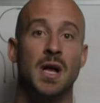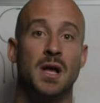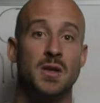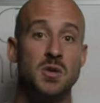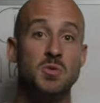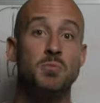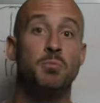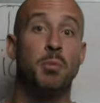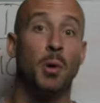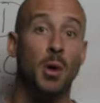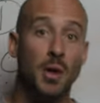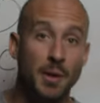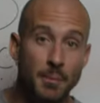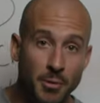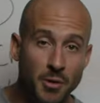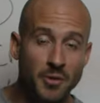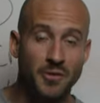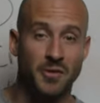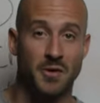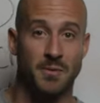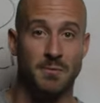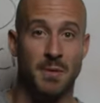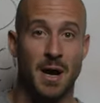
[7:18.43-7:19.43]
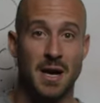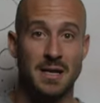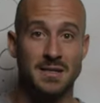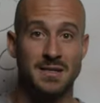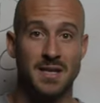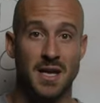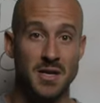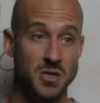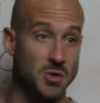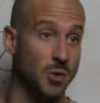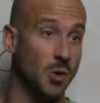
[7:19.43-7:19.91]
You bulletproof your
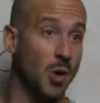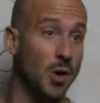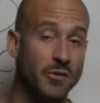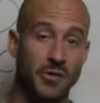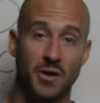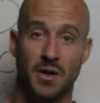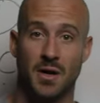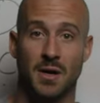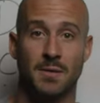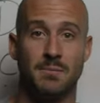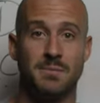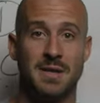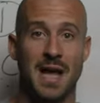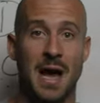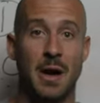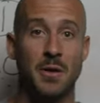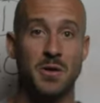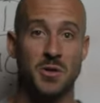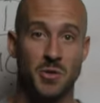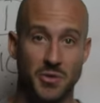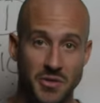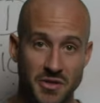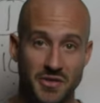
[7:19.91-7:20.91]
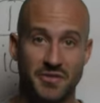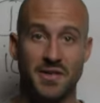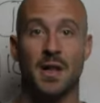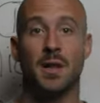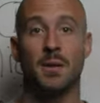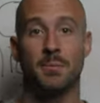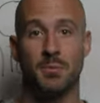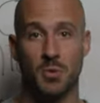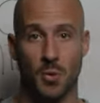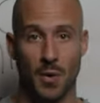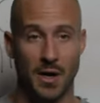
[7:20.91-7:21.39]
mindset, you'll overcome doubt, you'll
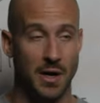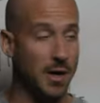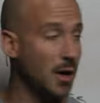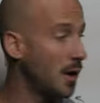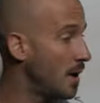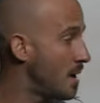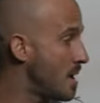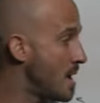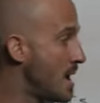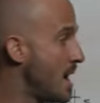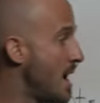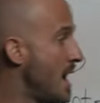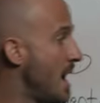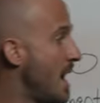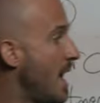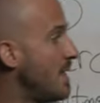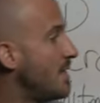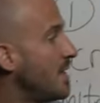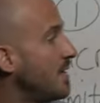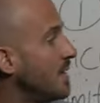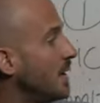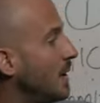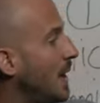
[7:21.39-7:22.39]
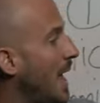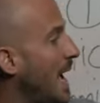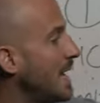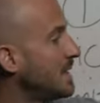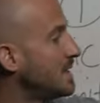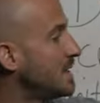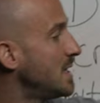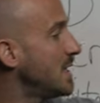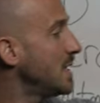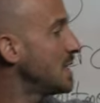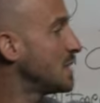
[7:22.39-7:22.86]
develop quicker. And then the
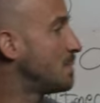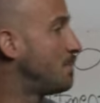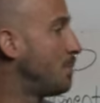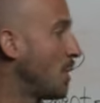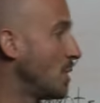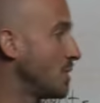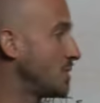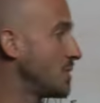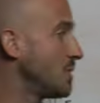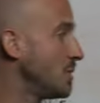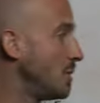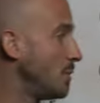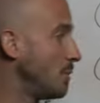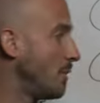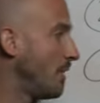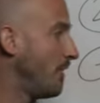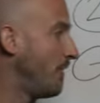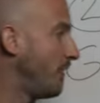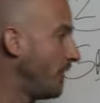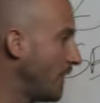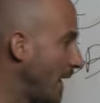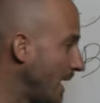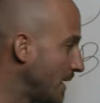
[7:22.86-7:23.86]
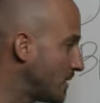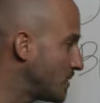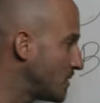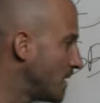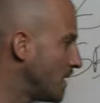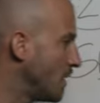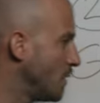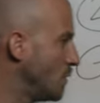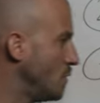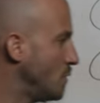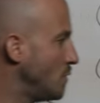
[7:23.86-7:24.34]
last thing is personal
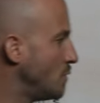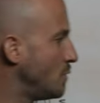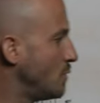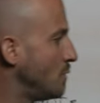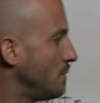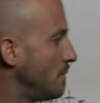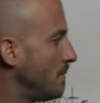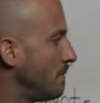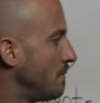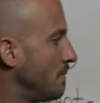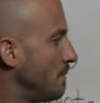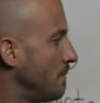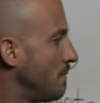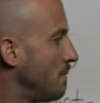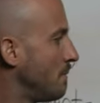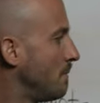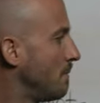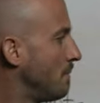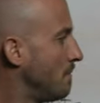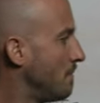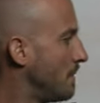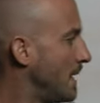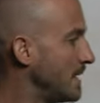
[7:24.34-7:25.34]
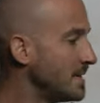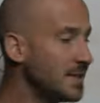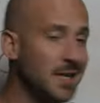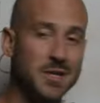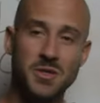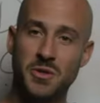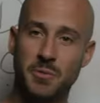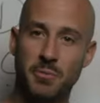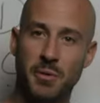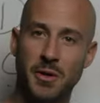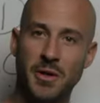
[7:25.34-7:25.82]
reflection. Ooh, that's
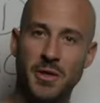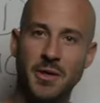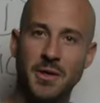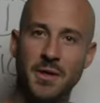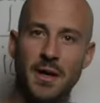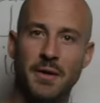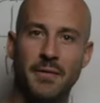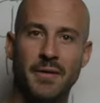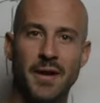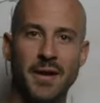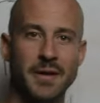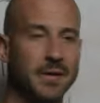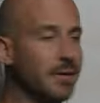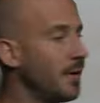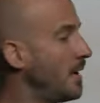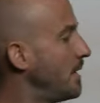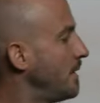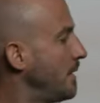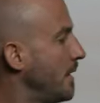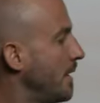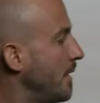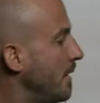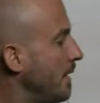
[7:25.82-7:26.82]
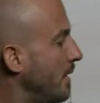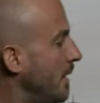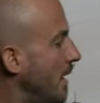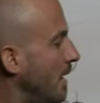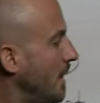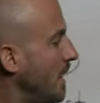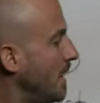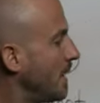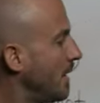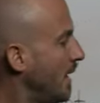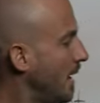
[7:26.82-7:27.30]
actually pretty good handwriting right there. I
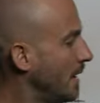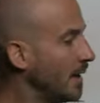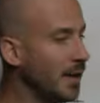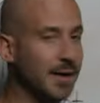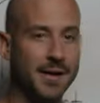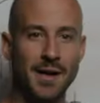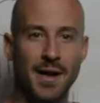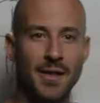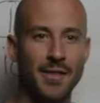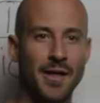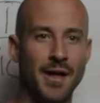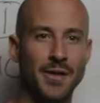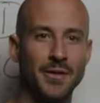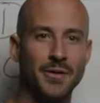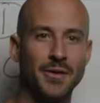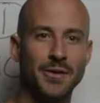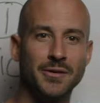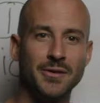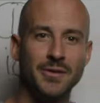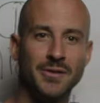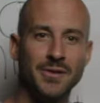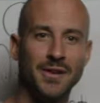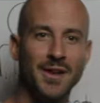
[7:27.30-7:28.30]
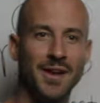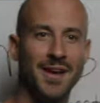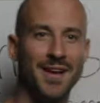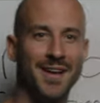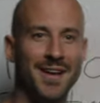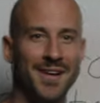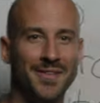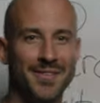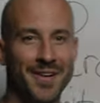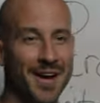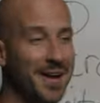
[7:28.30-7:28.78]
like, I like how that looks,
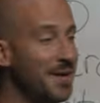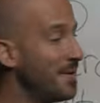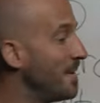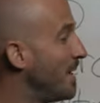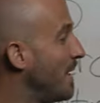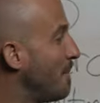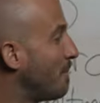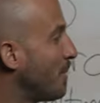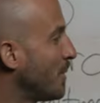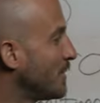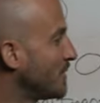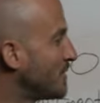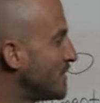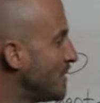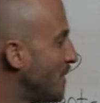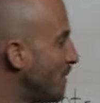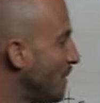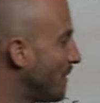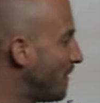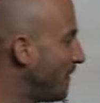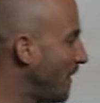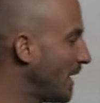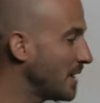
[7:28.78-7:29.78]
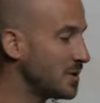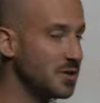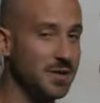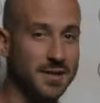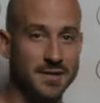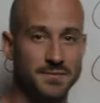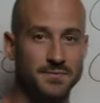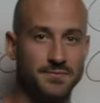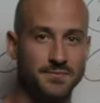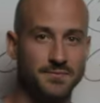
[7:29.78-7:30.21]
right? Personal reflection.